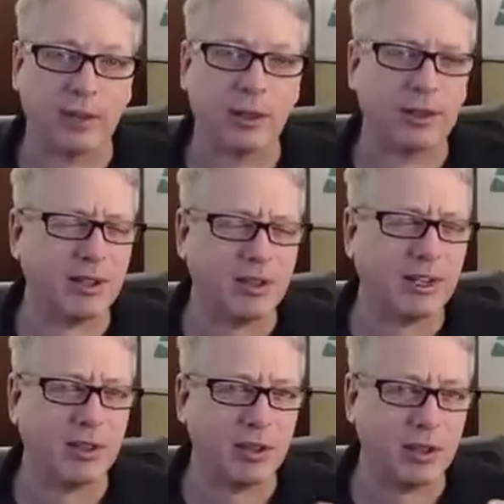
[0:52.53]
but it doesn't
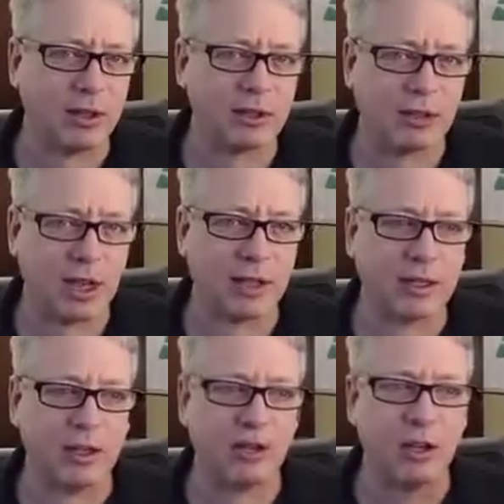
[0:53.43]
give you the list of
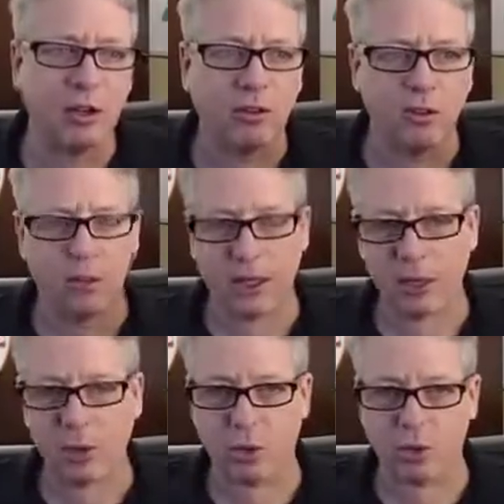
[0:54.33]
contacts from the
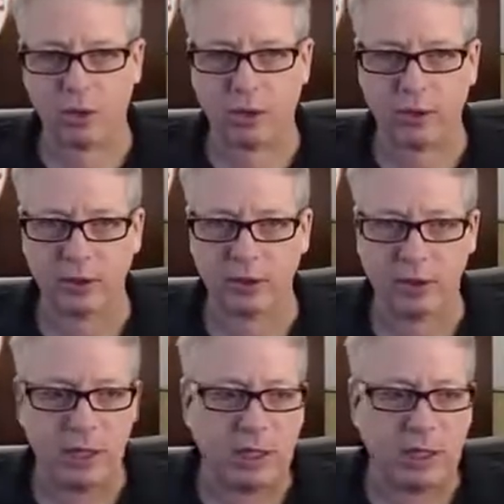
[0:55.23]
headquarters office.